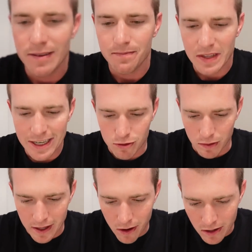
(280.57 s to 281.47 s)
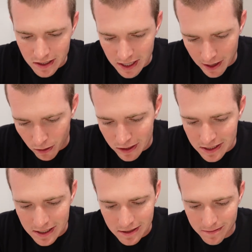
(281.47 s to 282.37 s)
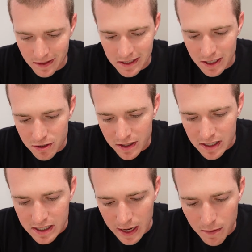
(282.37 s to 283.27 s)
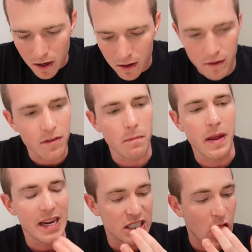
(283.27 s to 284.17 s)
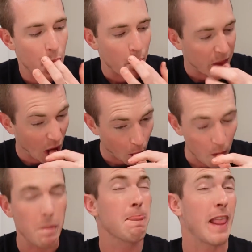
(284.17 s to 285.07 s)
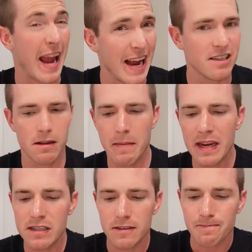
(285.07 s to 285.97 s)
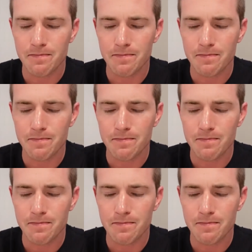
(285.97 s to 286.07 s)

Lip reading: It's really hard to tell because it's essentially the same color of the base as the base,